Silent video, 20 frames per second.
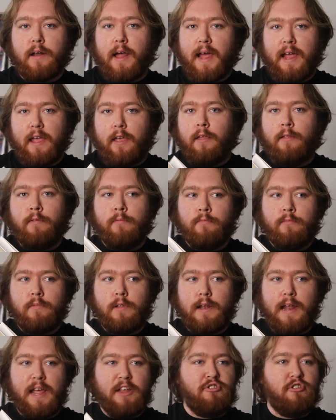Like
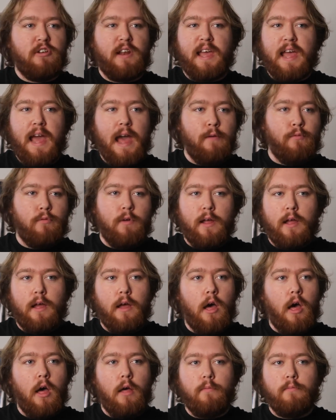literally
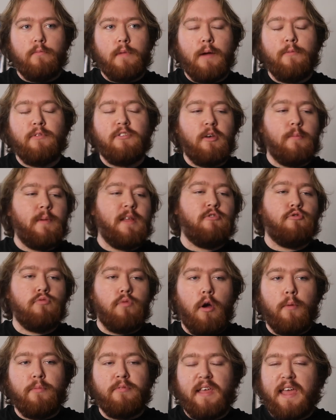every time he
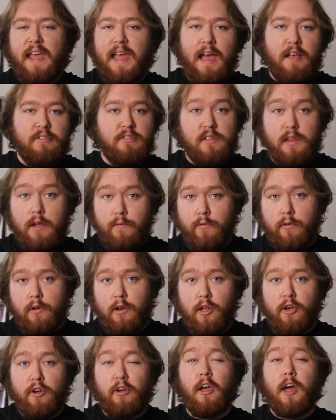drops, he has a
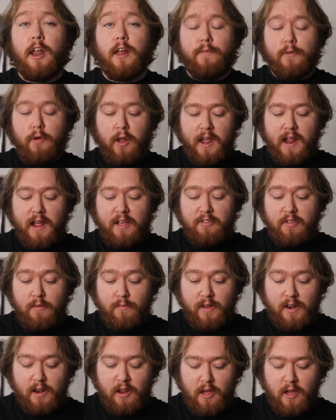different look, and I feel like that's
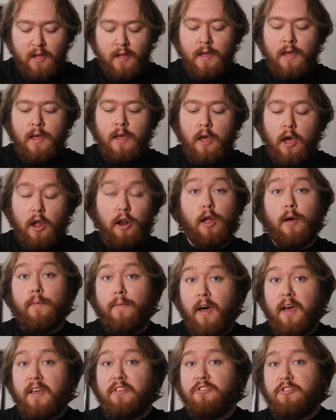something that a lot
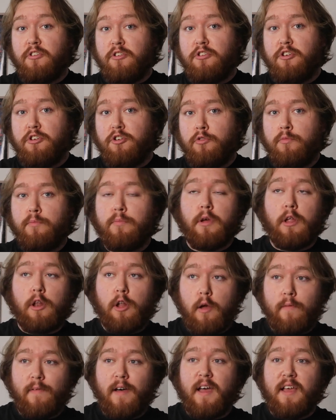of artists do, but a
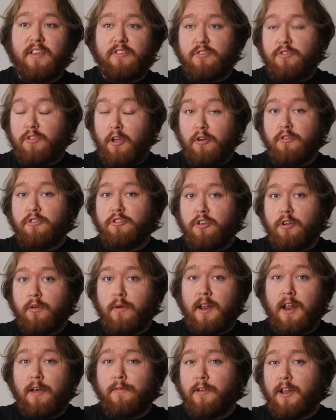lot of artists don't
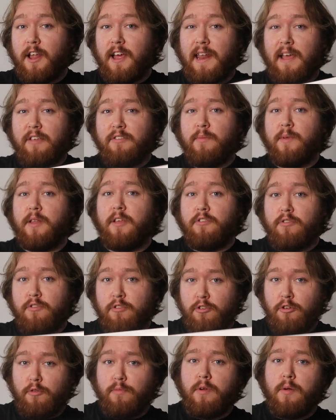do, and I feel like that's something that's
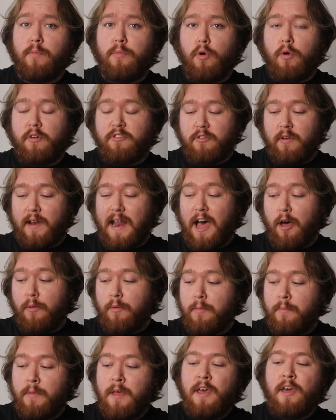super important to an
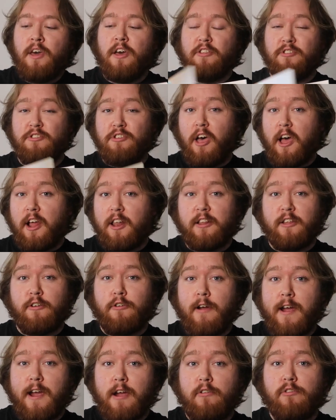album, and Tyler the
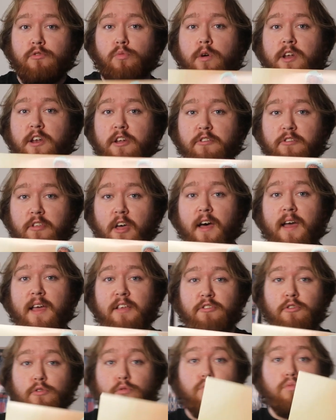Creator is one of those
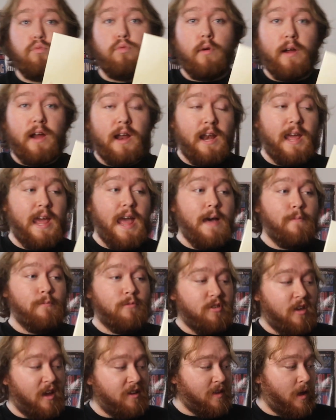artists who really
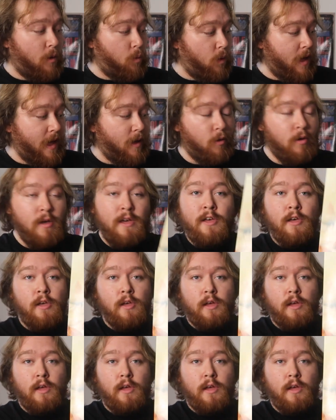emphasize that well.